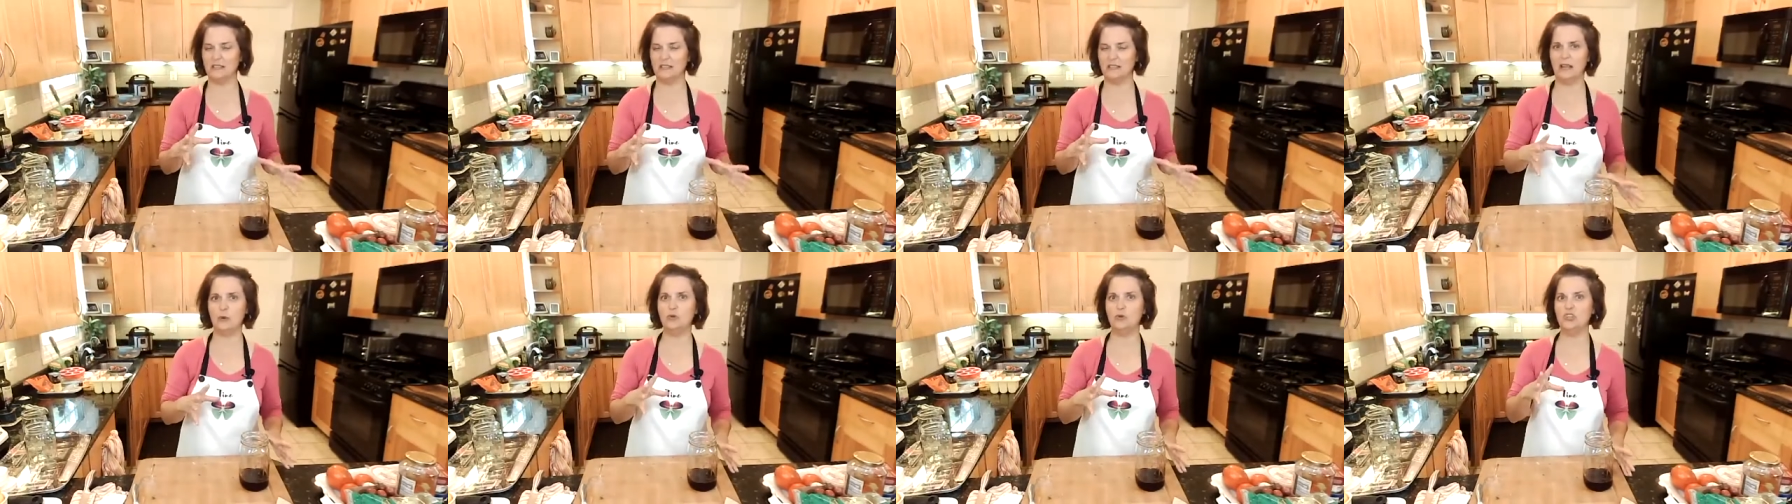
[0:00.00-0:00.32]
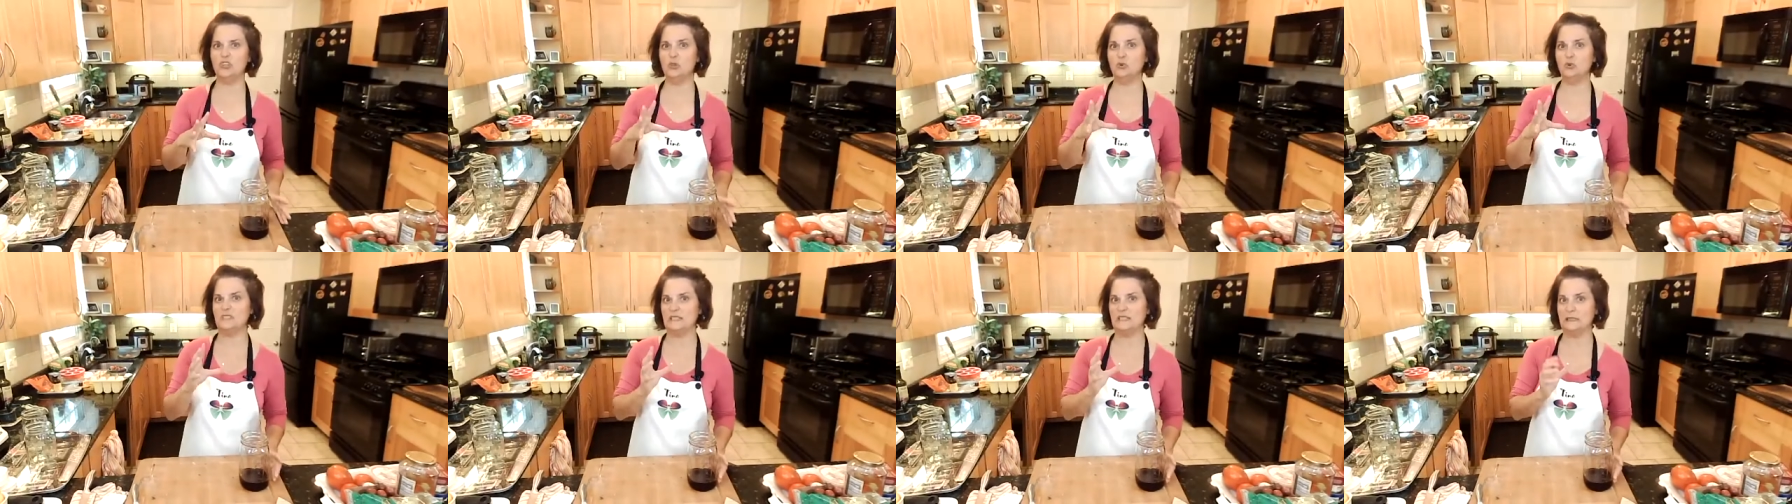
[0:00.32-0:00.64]
And I would
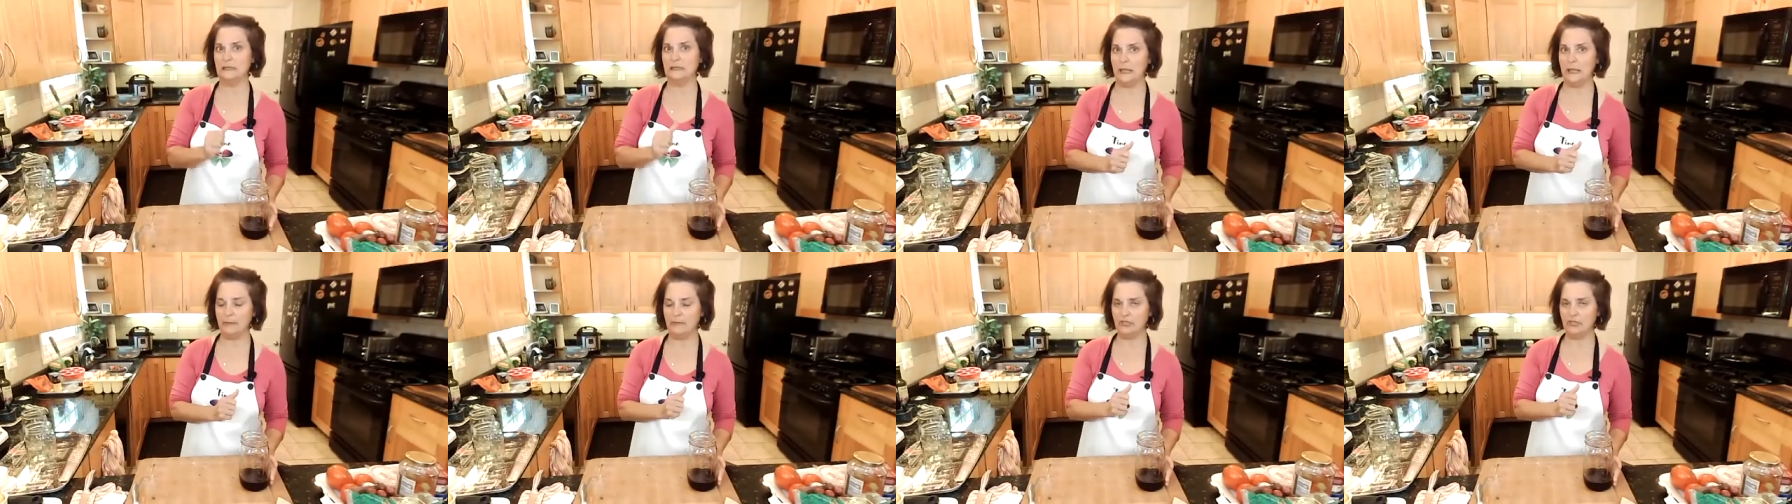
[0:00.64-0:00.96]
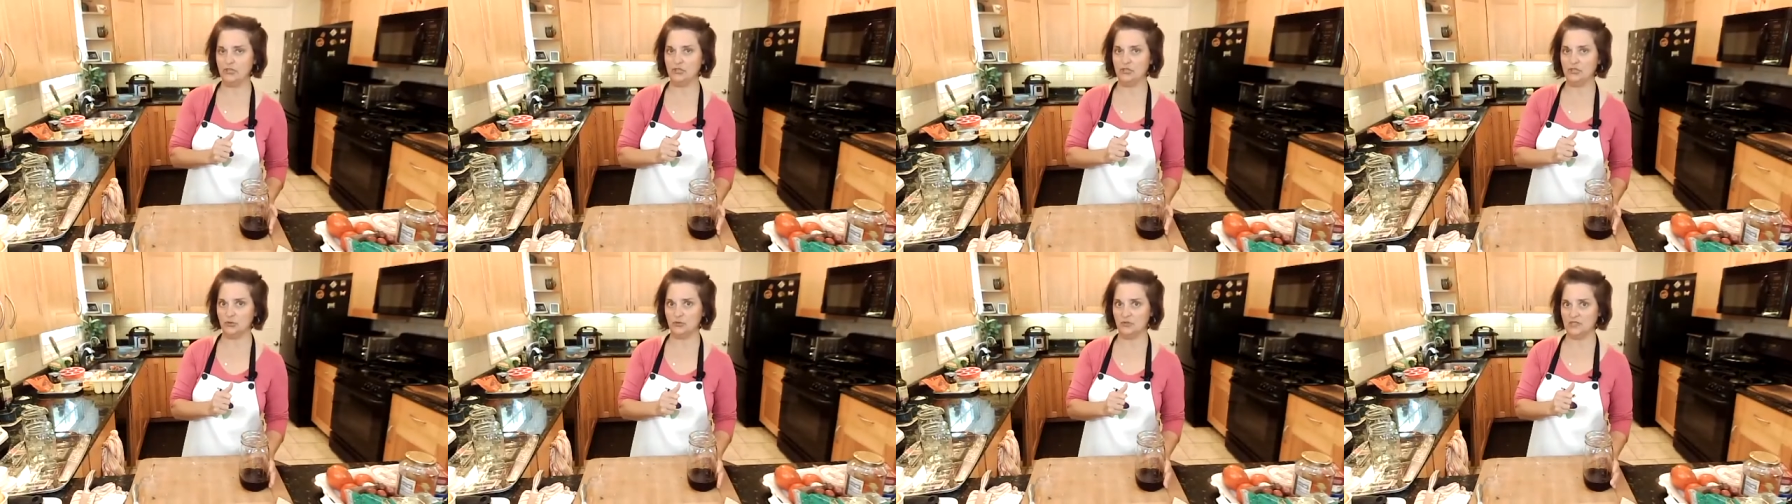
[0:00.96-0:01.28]
use
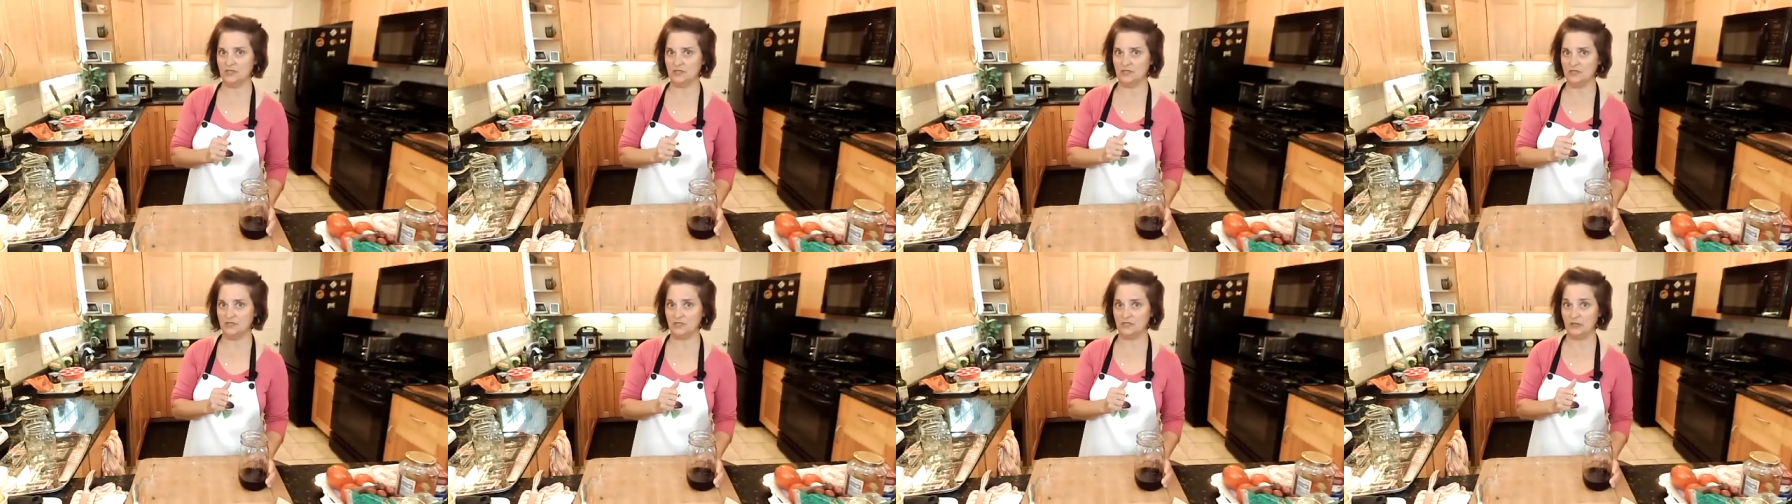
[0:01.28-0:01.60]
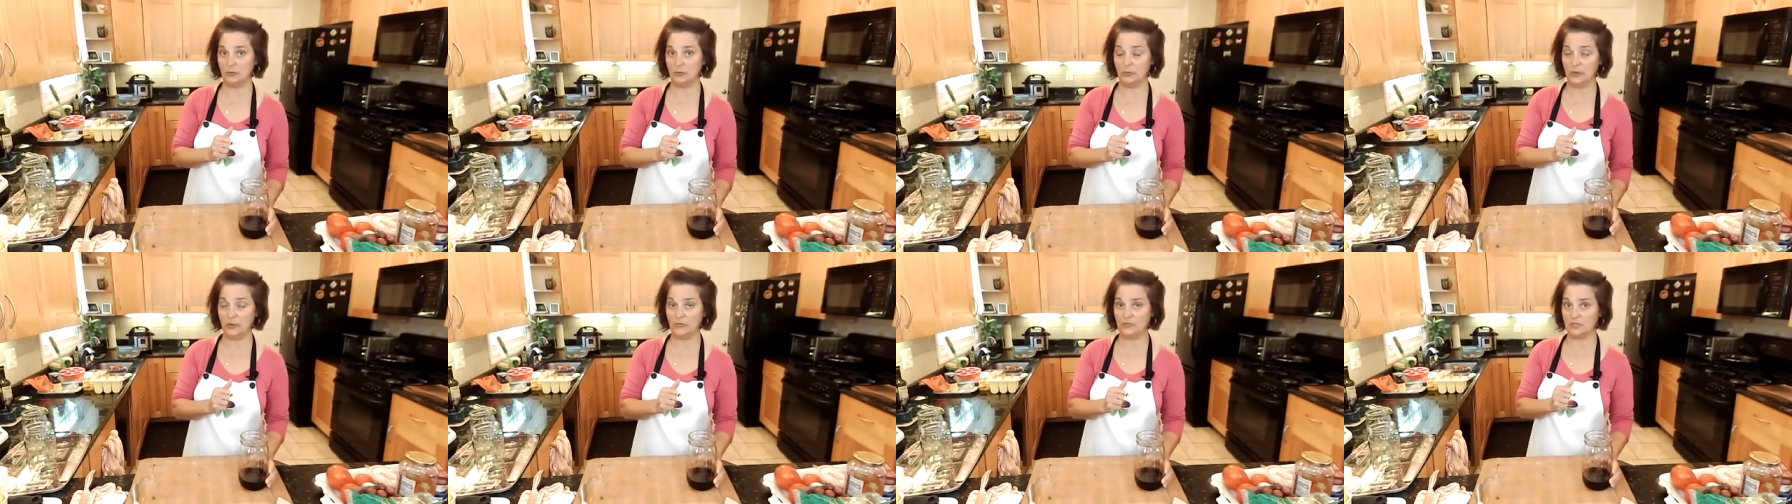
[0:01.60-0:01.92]
lemon juice instead
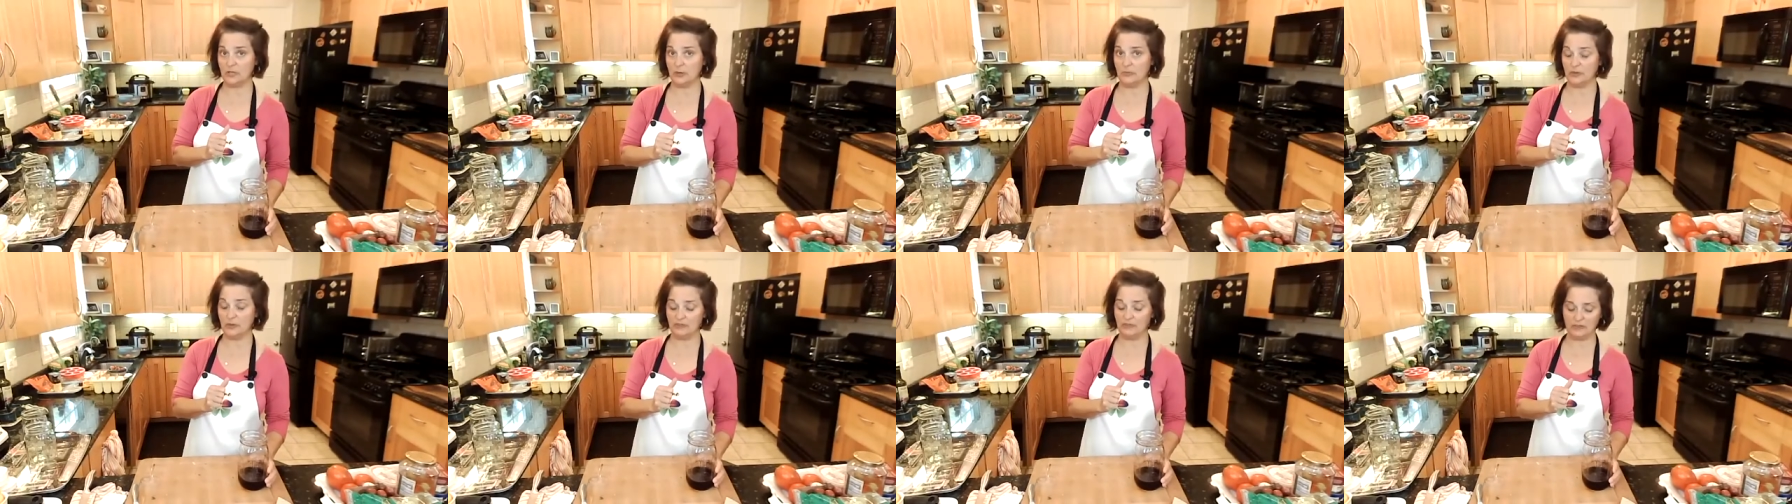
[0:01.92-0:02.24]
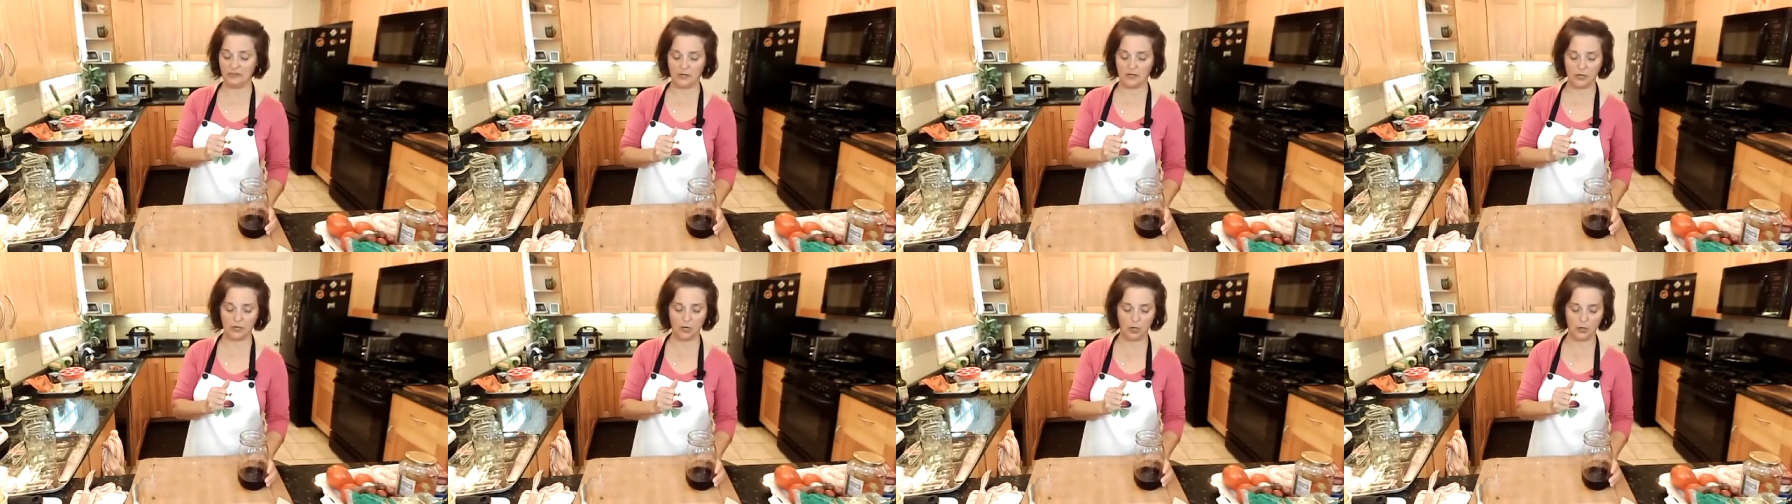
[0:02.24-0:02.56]
of balsamic
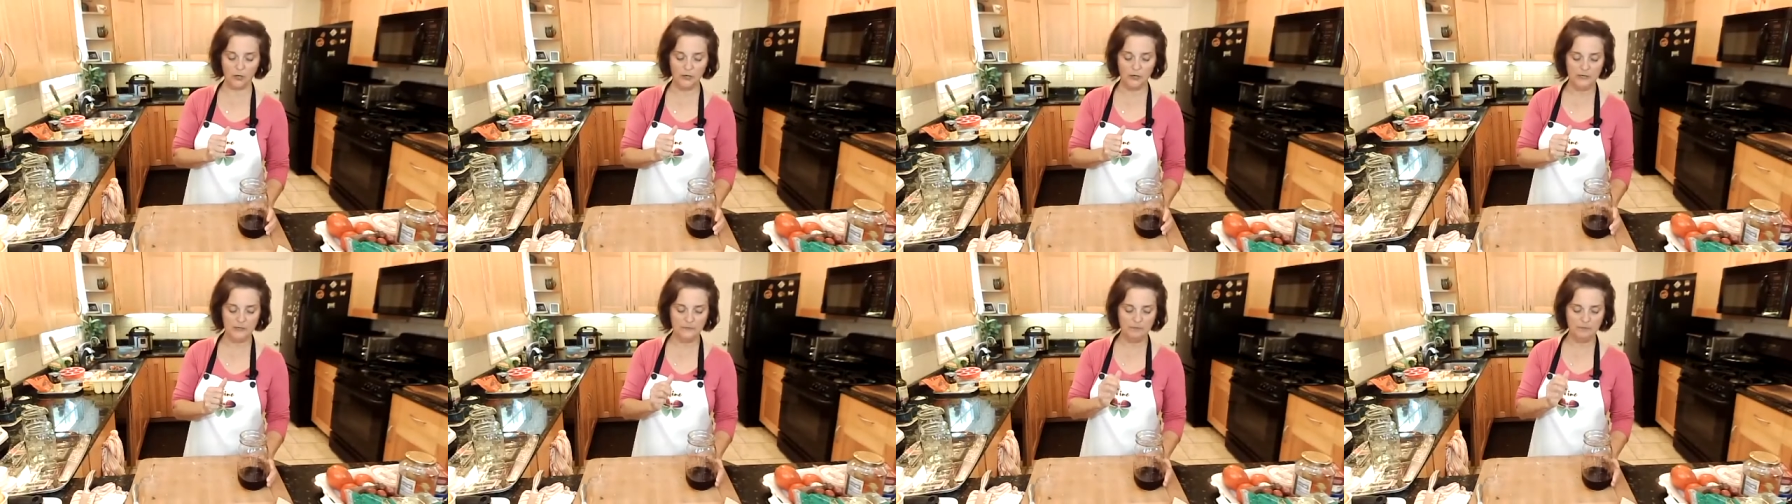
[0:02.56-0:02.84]
vinegar